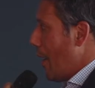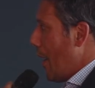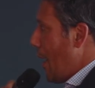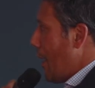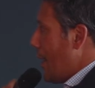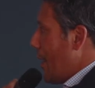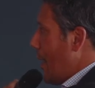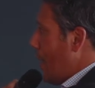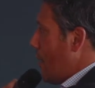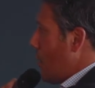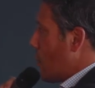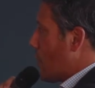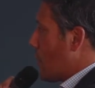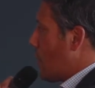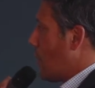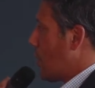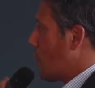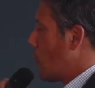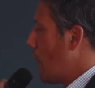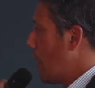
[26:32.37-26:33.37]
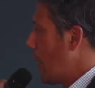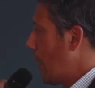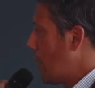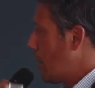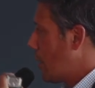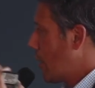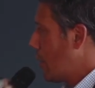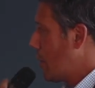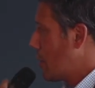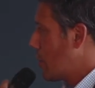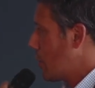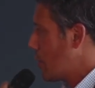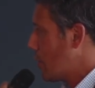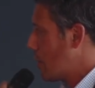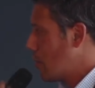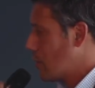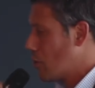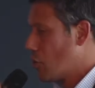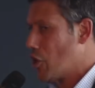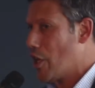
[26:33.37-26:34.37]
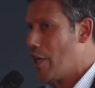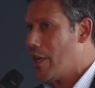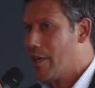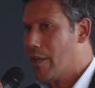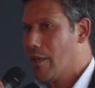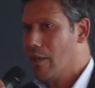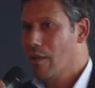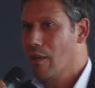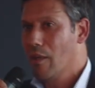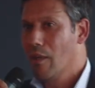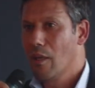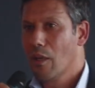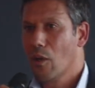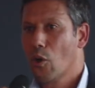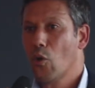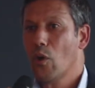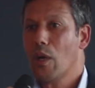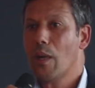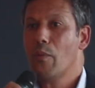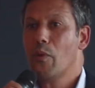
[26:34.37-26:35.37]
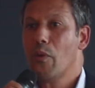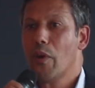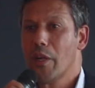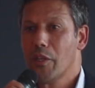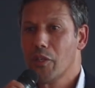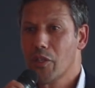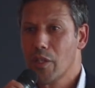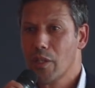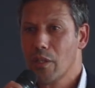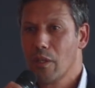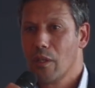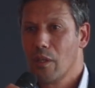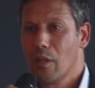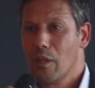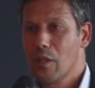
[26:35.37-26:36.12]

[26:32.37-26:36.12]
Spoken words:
And then you start with intelligence, sharing, collaboration.